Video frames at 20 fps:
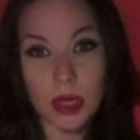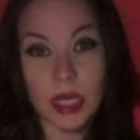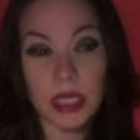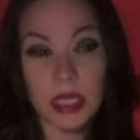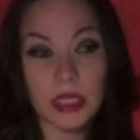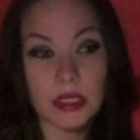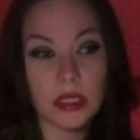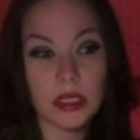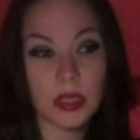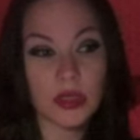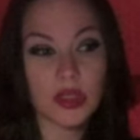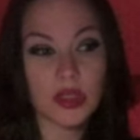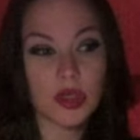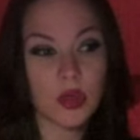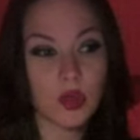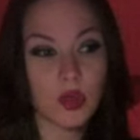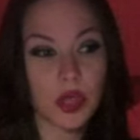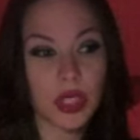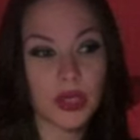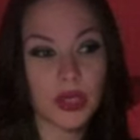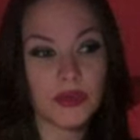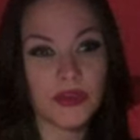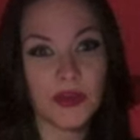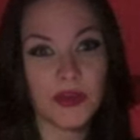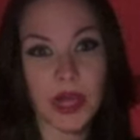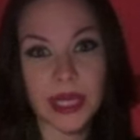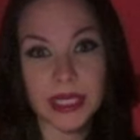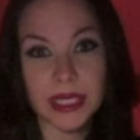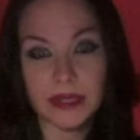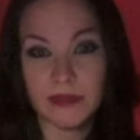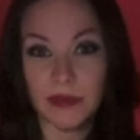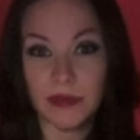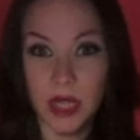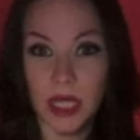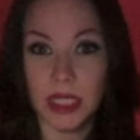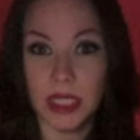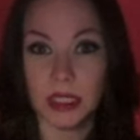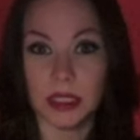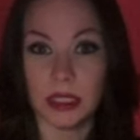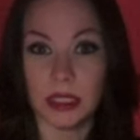and it's also what you find
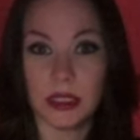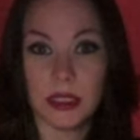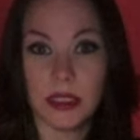fun.